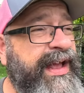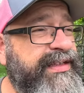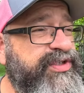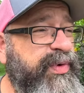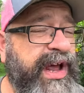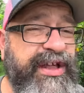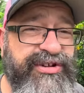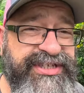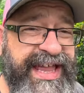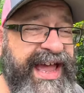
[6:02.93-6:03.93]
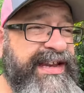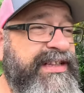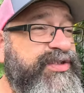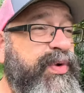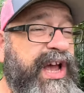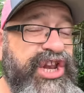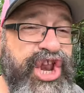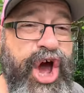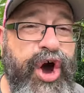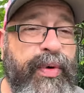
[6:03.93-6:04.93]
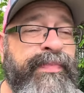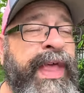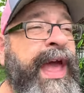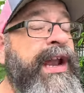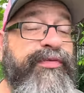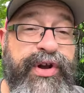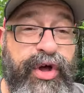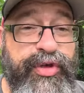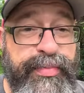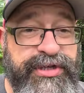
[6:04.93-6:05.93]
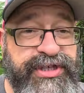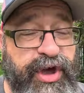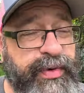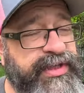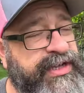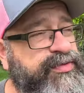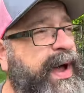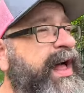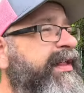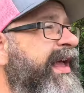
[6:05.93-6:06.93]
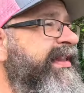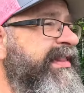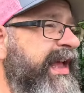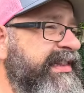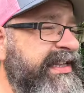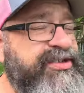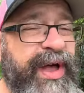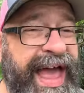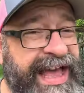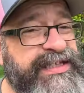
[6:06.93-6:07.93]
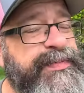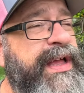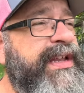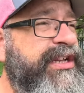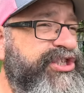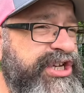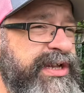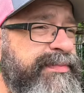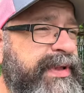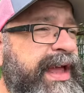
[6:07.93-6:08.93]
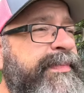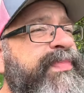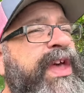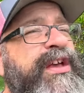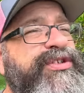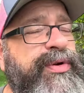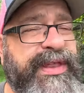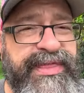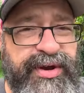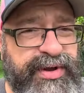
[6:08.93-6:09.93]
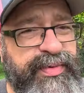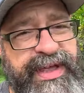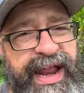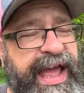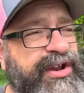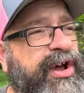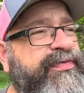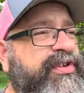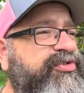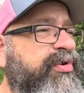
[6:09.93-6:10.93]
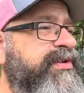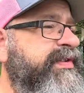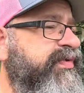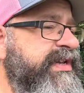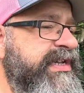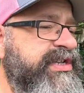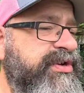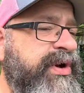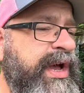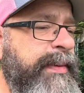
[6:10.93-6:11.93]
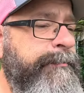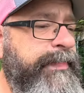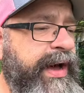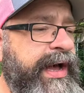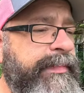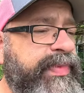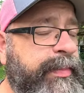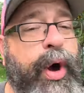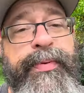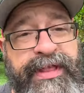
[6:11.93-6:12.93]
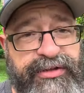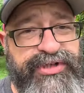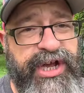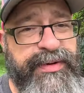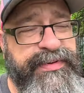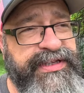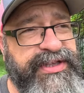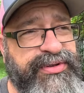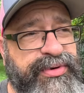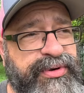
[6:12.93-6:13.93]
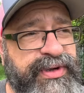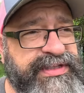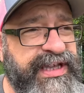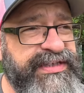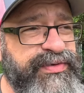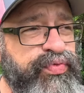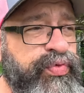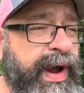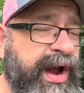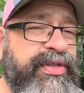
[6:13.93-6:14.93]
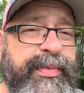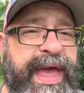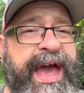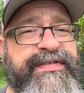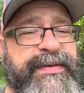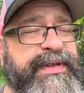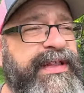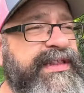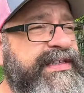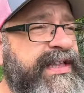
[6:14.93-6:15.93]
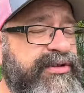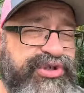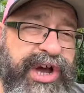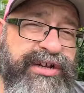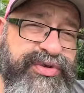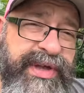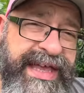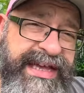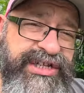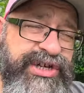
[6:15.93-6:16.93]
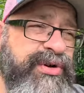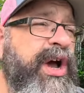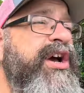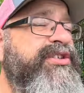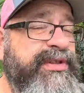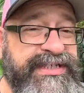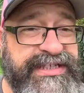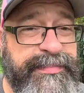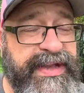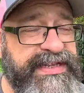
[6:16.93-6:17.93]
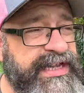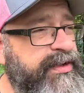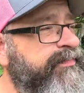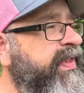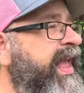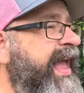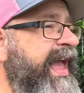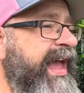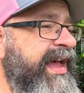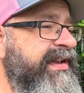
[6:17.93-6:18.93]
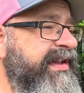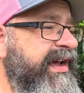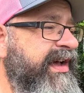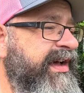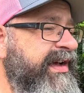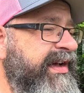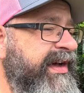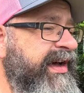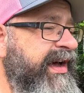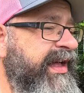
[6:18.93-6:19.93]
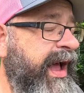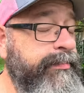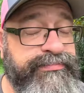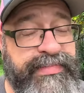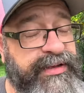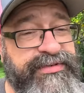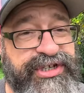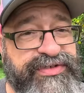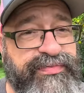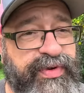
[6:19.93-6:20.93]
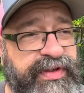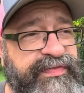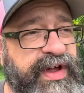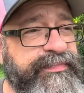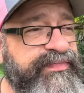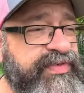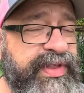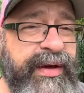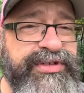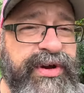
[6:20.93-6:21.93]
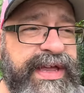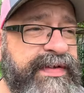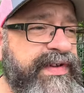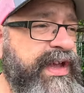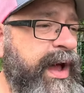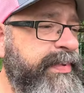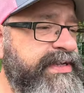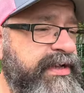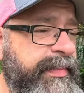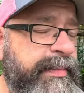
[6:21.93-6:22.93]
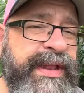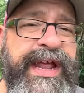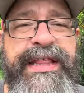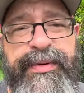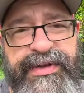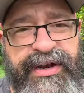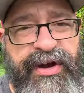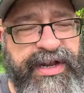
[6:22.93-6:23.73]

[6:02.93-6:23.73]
and this is one I understand, and this is one I know, and I've read all the books to go with it as well, and Liesl has played it, and she can play it. So in theory, we can hand off controls if we need to, but I'm hoping that Luciana plays it through. It's rare that we have something like this that Luciana's really into, so this is a big deal, and... it was just really fun. So that was our evening up until about midnight. Then we did our